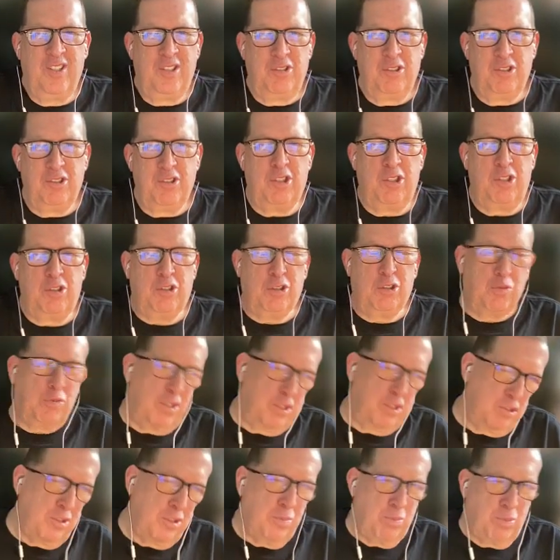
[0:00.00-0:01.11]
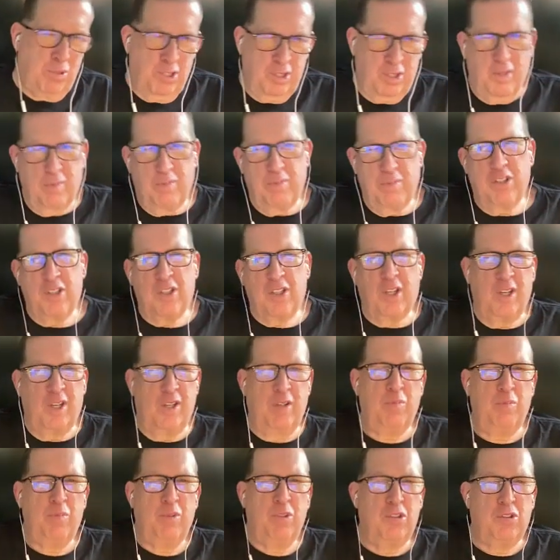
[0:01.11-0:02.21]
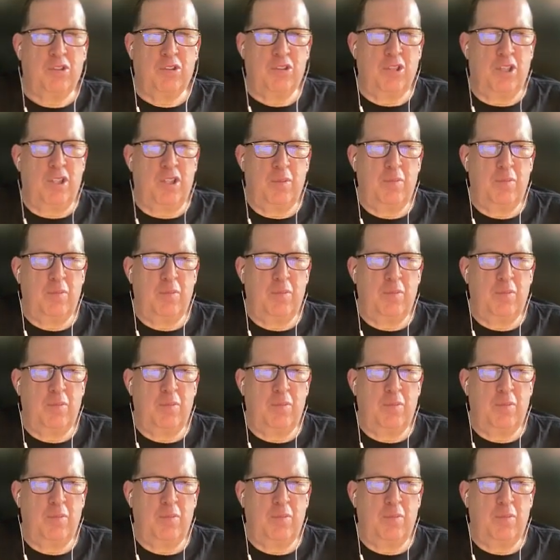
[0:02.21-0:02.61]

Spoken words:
the teacher wants to bring them to campus.